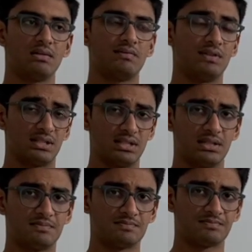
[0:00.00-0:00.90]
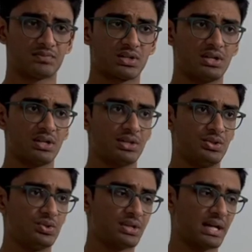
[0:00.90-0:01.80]
whether
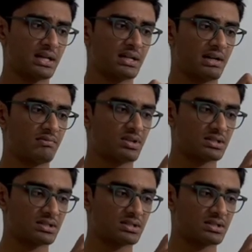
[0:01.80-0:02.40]
you can convert